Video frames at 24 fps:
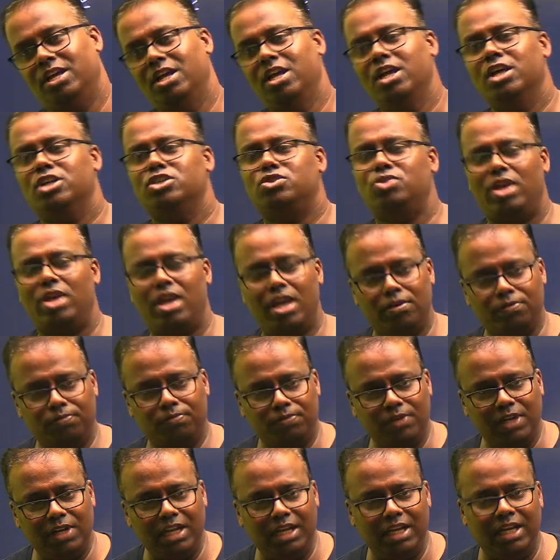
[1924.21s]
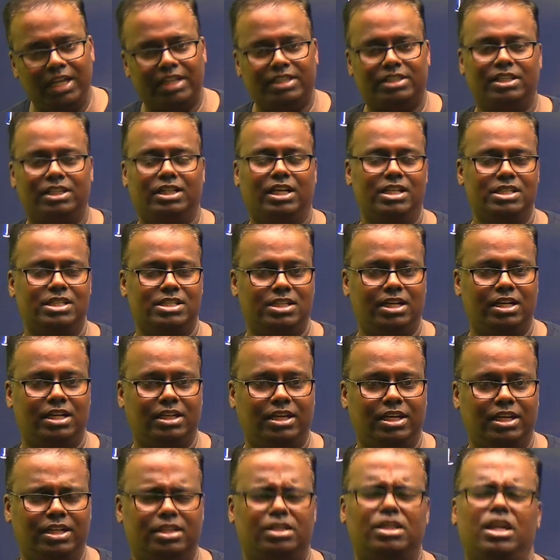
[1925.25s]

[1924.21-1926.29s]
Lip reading: So every electrical circuit,